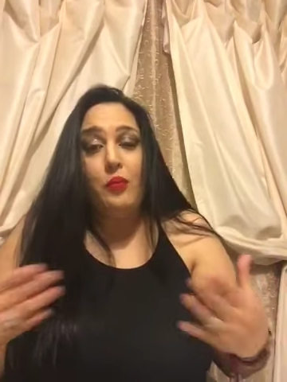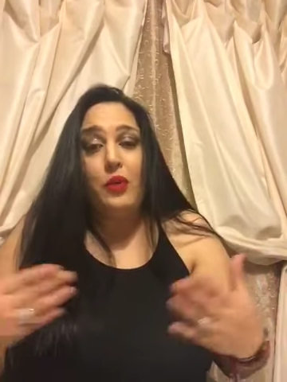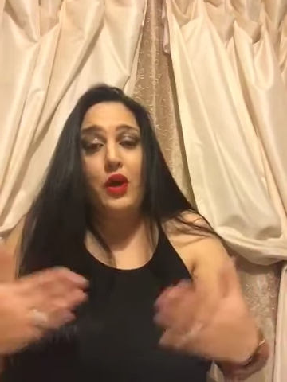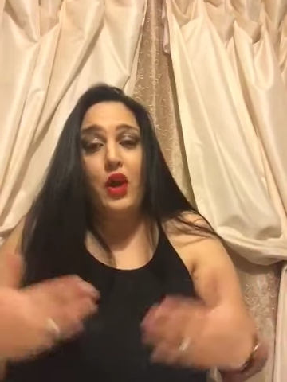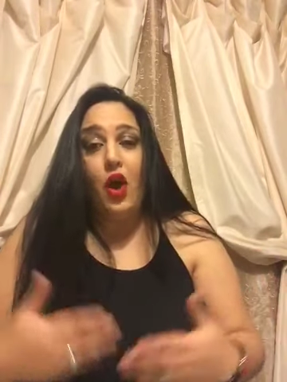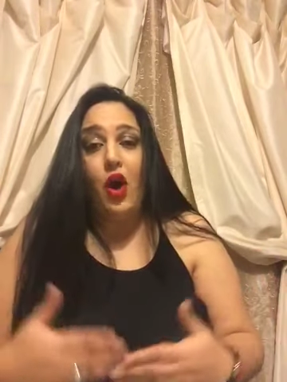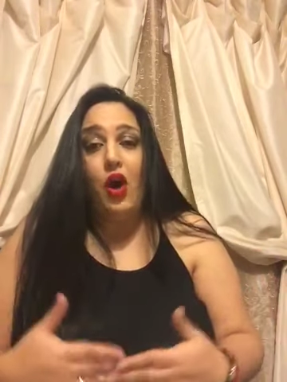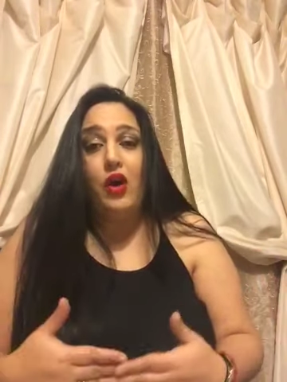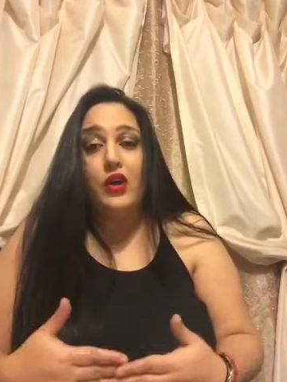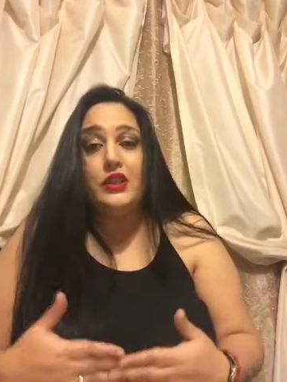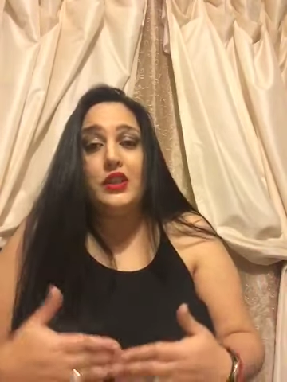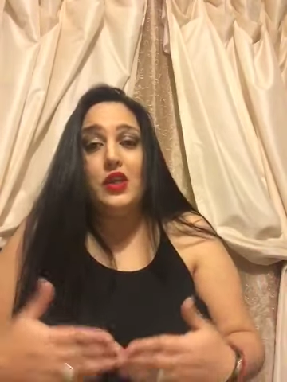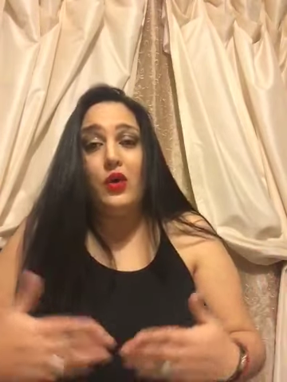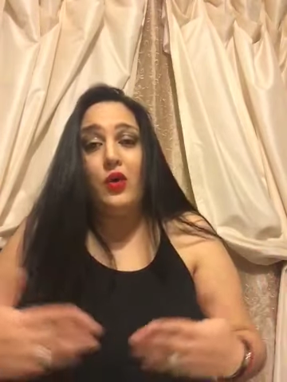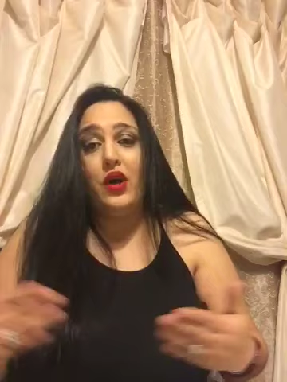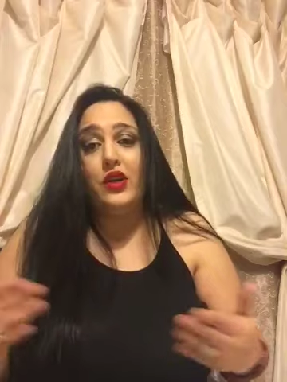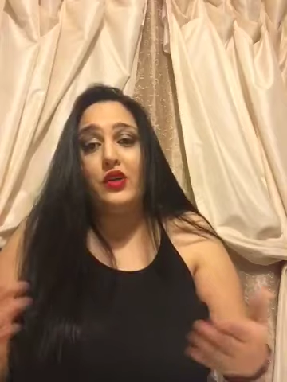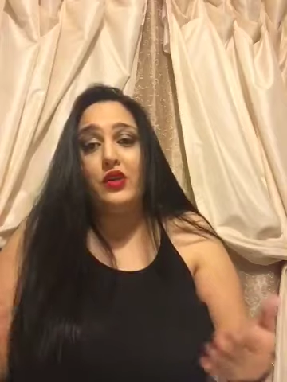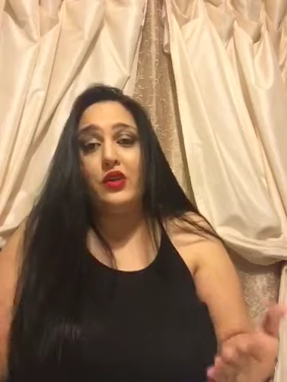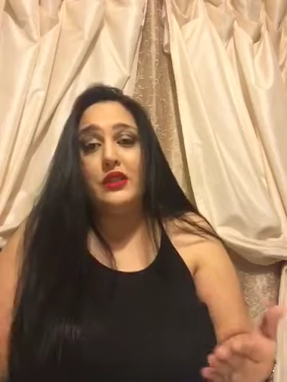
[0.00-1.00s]
but also
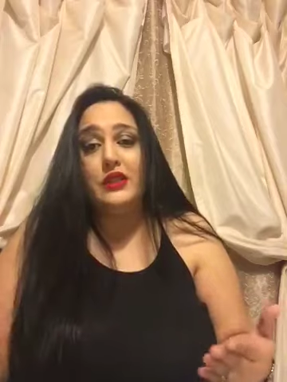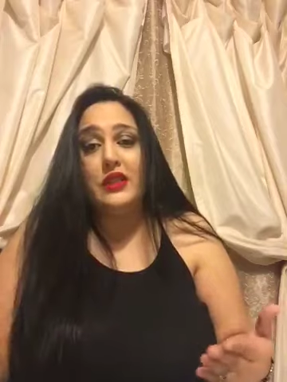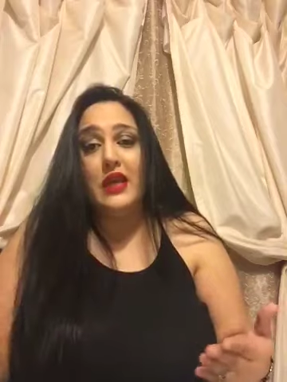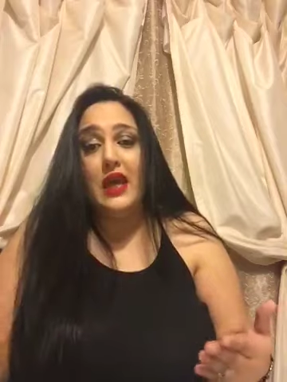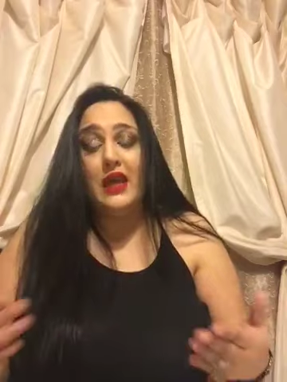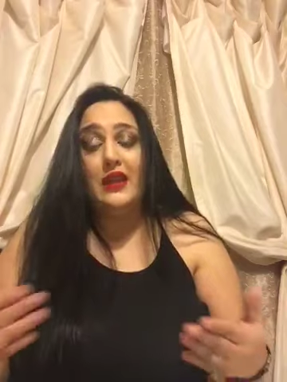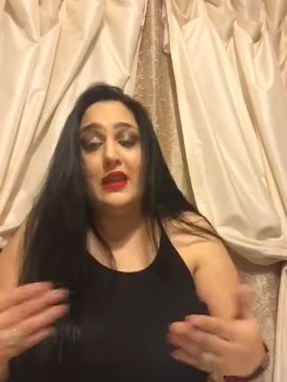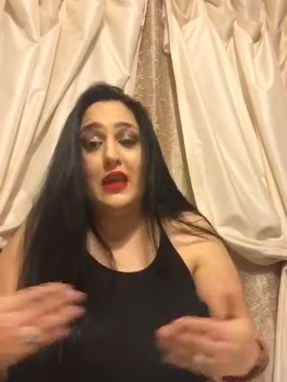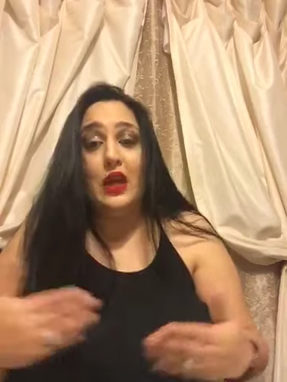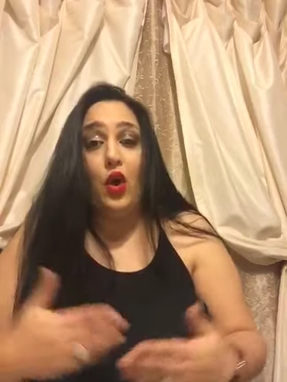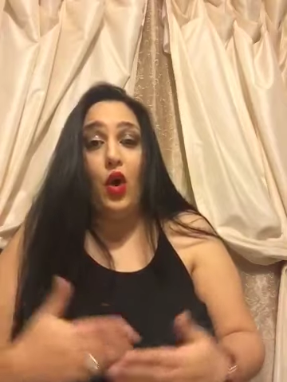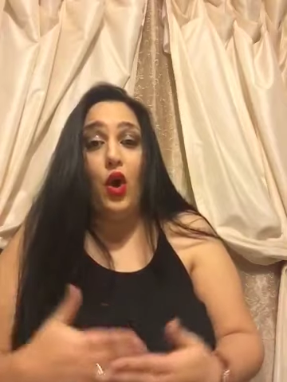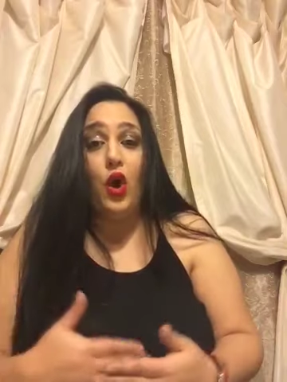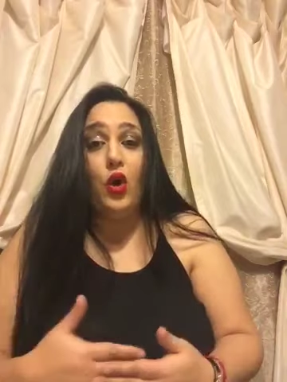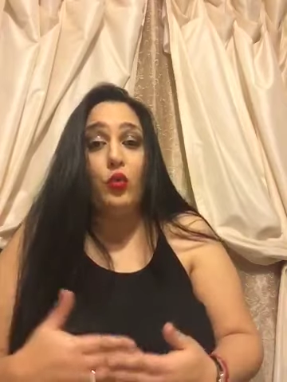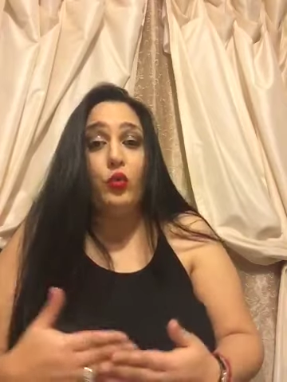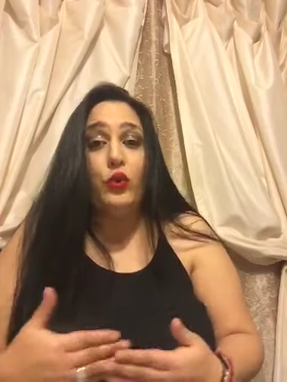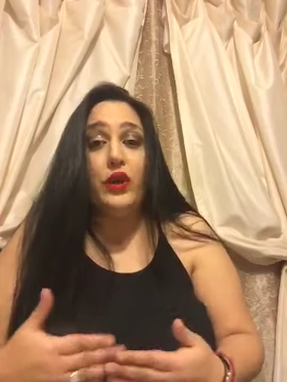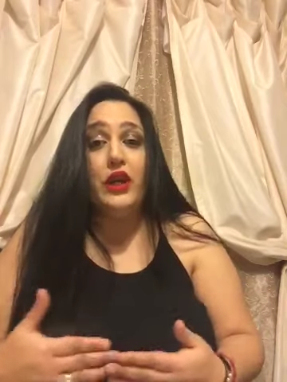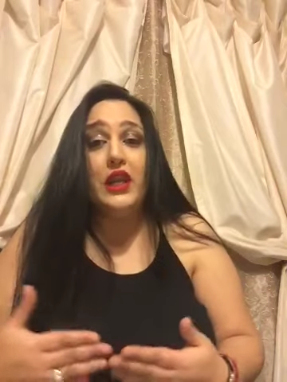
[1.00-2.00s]
understand that
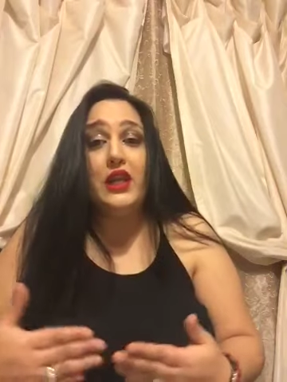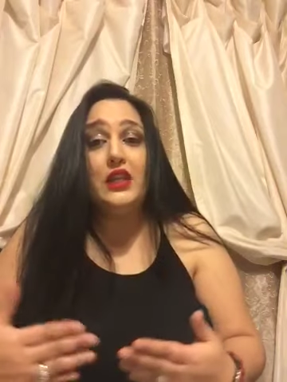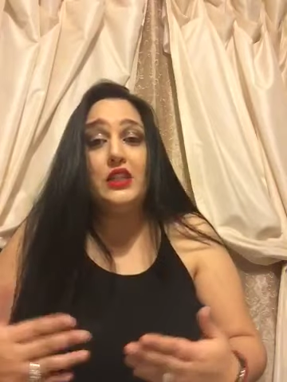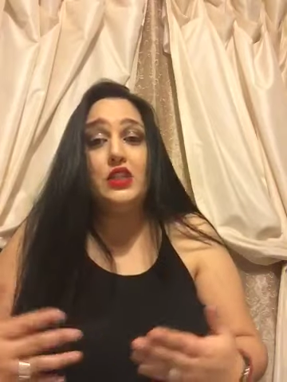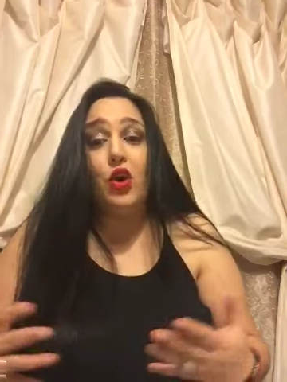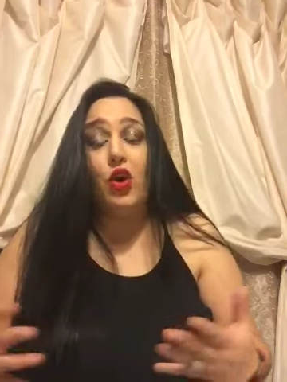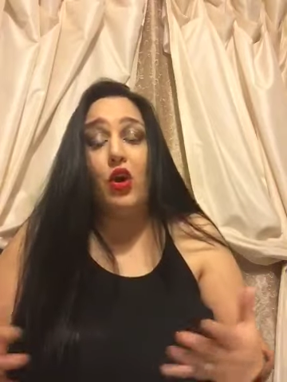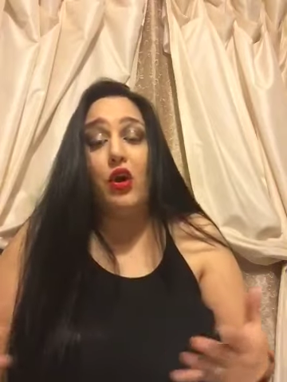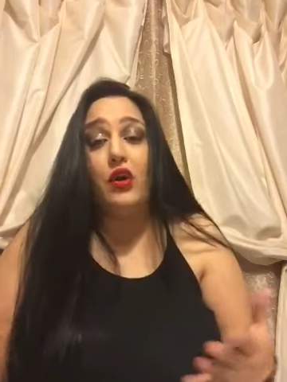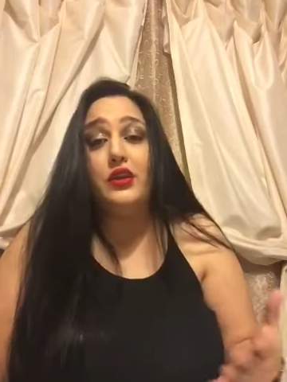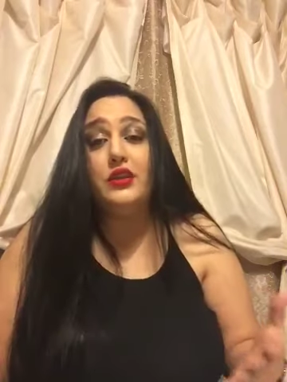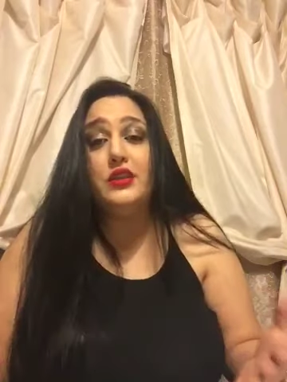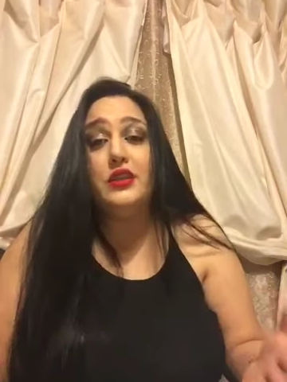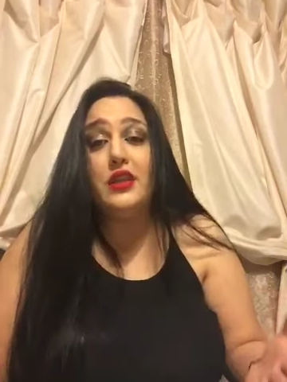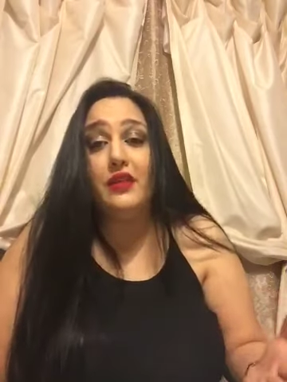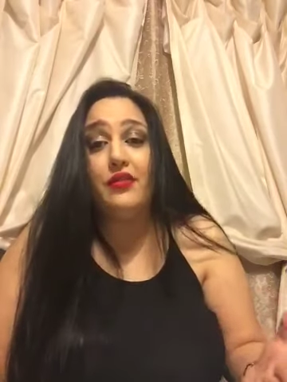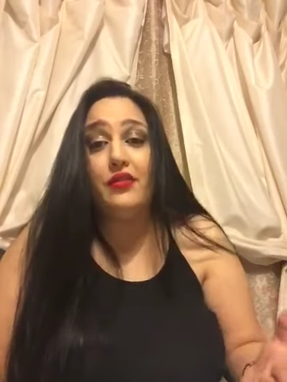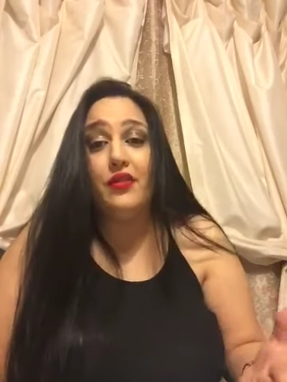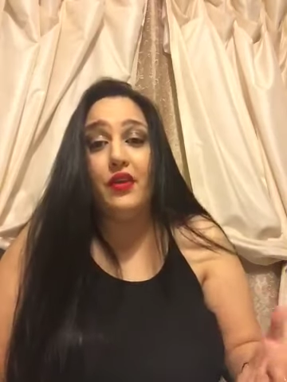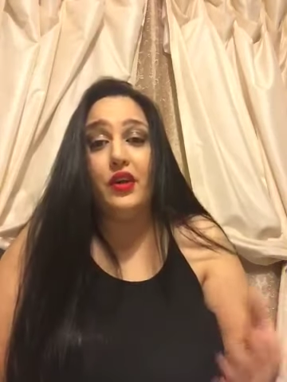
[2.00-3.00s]
all readings are
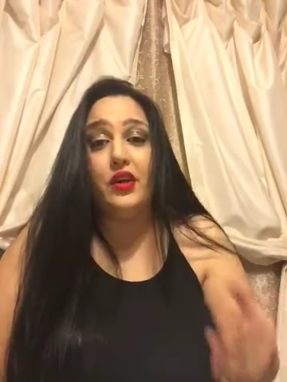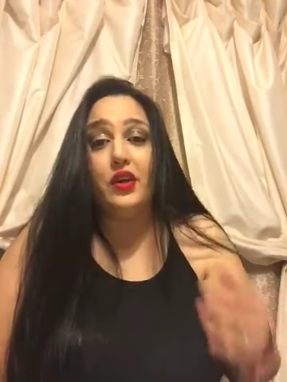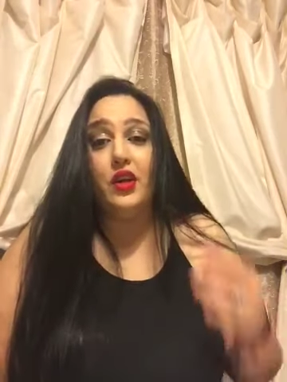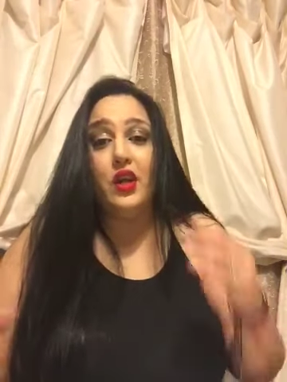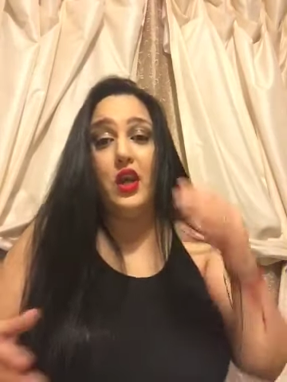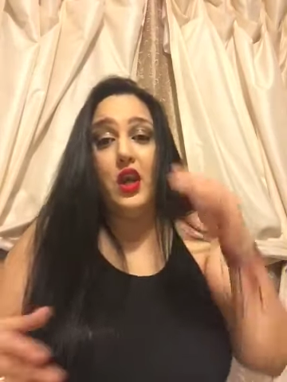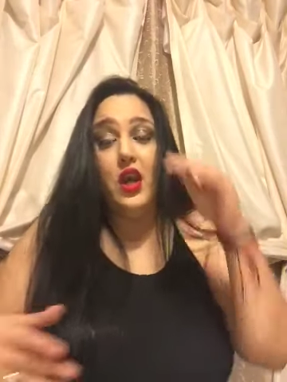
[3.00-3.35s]
different.